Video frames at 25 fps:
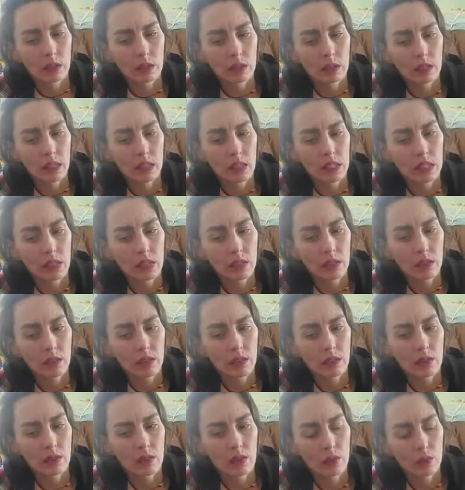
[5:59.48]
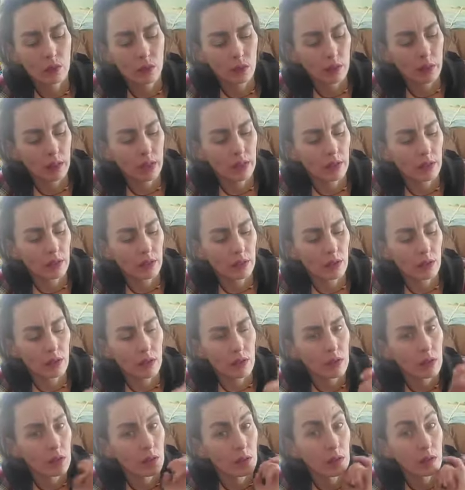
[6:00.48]
So I think one of my other
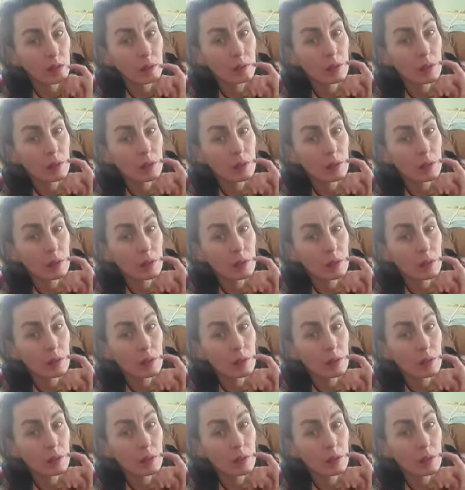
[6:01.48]
aha